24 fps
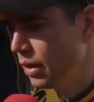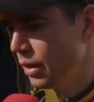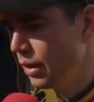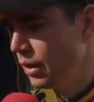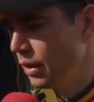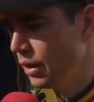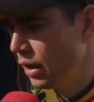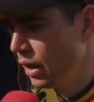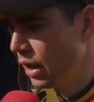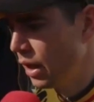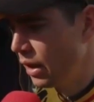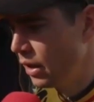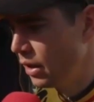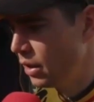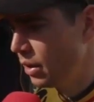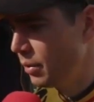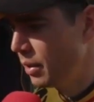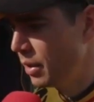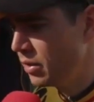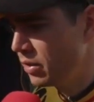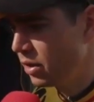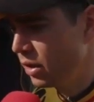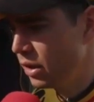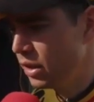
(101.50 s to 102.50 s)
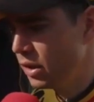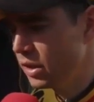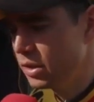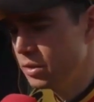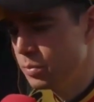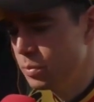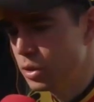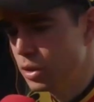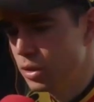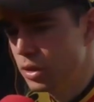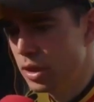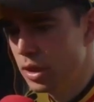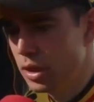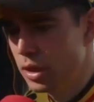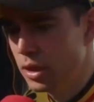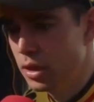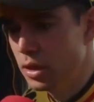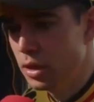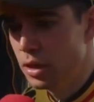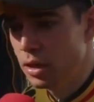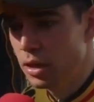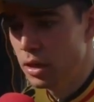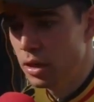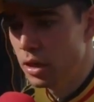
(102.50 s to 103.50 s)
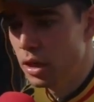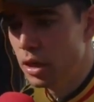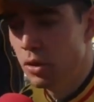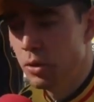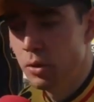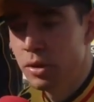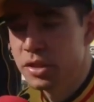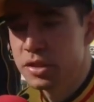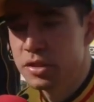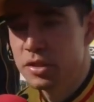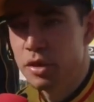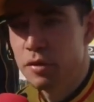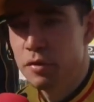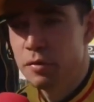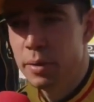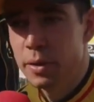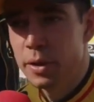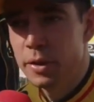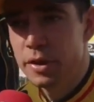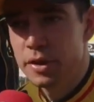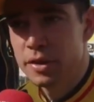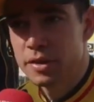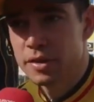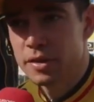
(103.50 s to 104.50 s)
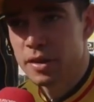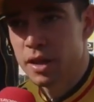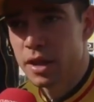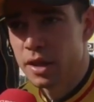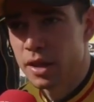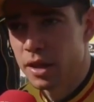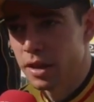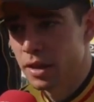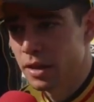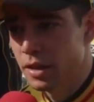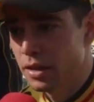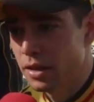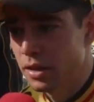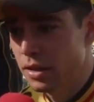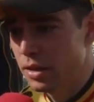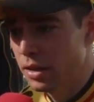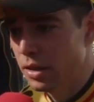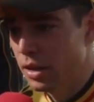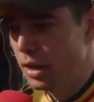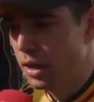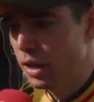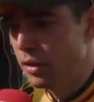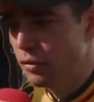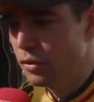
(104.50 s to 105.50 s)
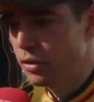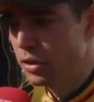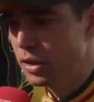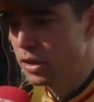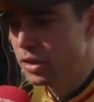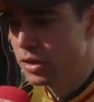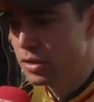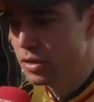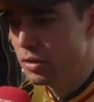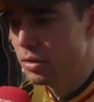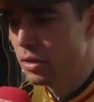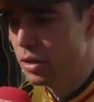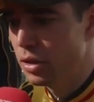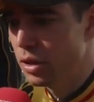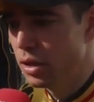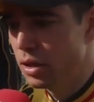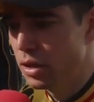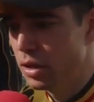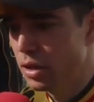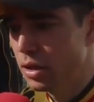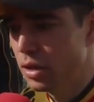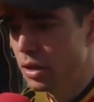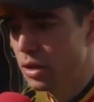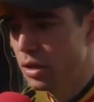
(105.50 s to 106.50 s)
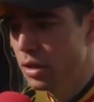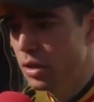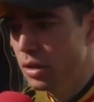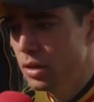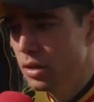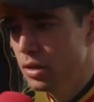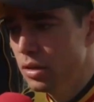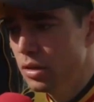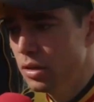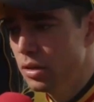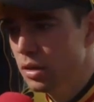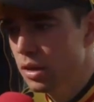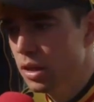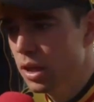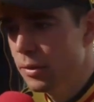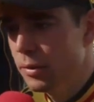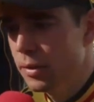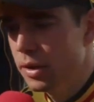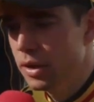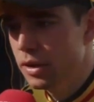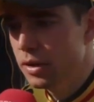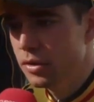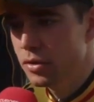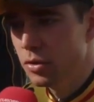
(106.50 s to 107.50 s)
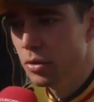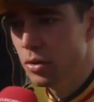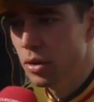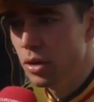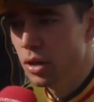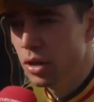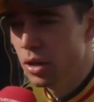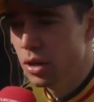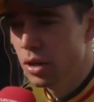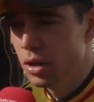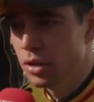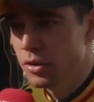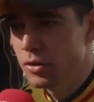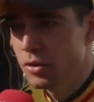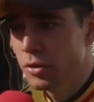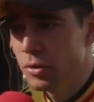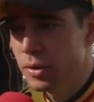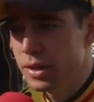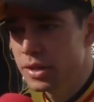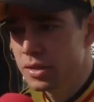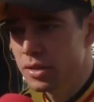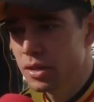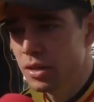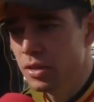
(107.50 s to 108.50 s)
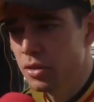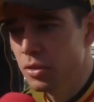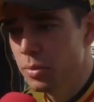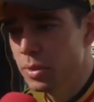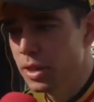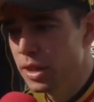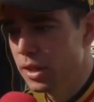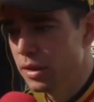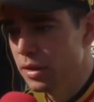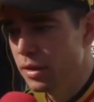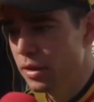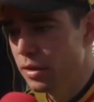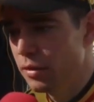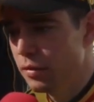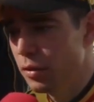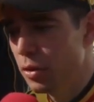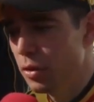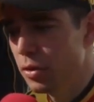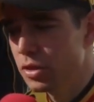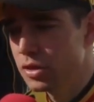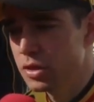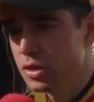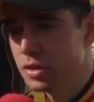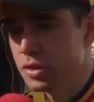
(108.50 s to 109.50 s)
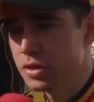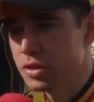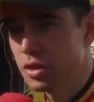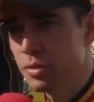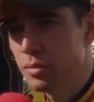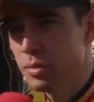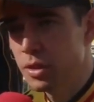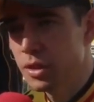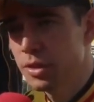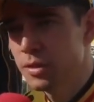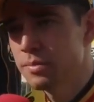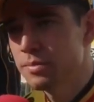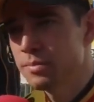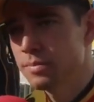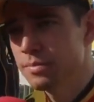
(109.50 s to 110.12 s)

yeah, mentally it's been always a tough period, like every year. So yeah, ready to rest a little bit and focus on the summer.